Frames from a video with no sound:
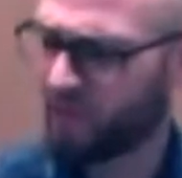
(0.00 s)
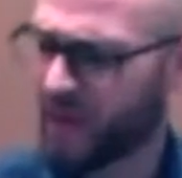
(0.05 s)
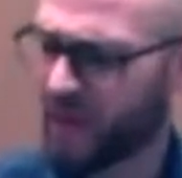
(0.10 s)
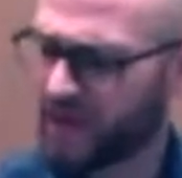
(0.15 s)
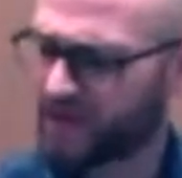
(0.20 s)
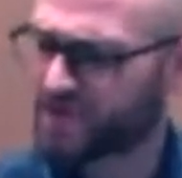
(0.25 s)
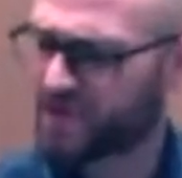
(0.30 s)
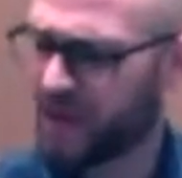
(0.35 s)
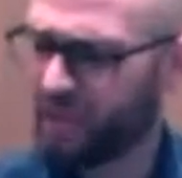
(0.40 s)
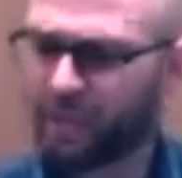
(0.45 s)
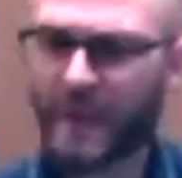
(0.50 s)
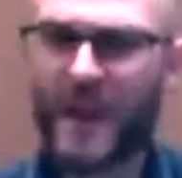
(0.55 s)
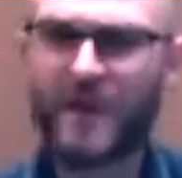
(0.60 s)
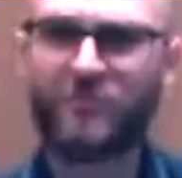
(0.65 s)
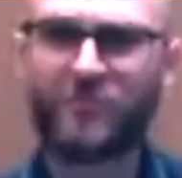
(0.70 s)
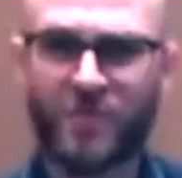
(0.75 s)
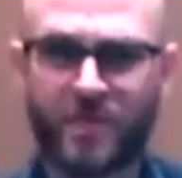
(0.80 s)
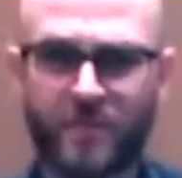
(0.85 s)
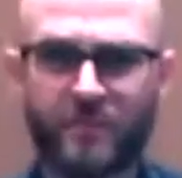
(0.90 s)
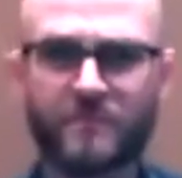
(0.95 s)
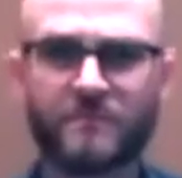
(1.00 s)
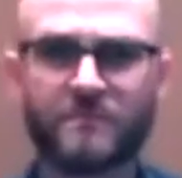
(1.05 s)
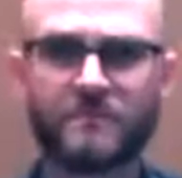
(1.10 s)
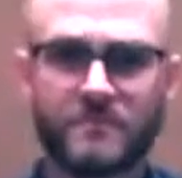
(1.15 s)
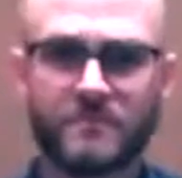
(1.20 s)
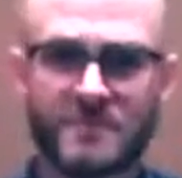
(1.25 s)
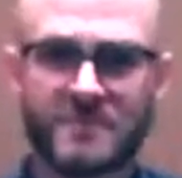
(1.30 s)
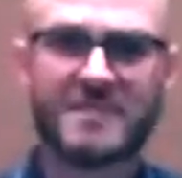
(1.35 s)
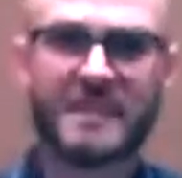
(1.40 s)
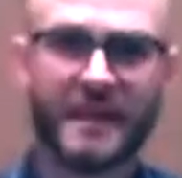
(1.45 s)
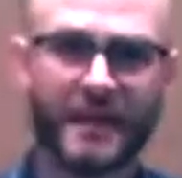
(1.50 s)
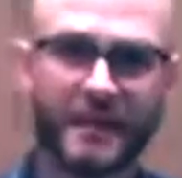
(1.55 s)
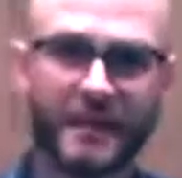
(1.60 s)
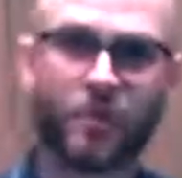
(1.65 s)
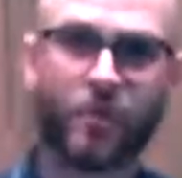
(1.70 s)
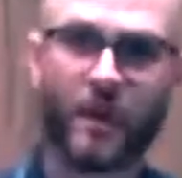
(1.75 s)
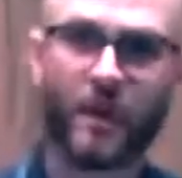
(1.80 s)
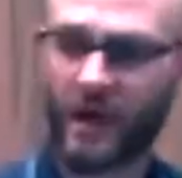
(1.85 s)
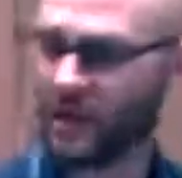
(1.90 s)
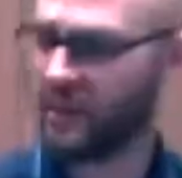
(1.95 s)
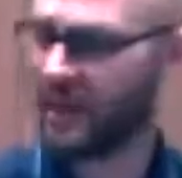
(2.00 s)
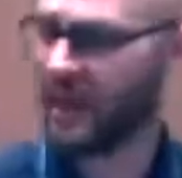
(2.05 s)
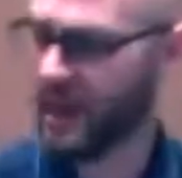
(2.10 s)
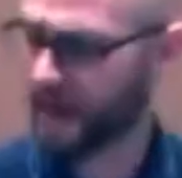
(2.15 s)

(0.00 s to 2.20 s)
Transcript: got my djembe rhythm ticking away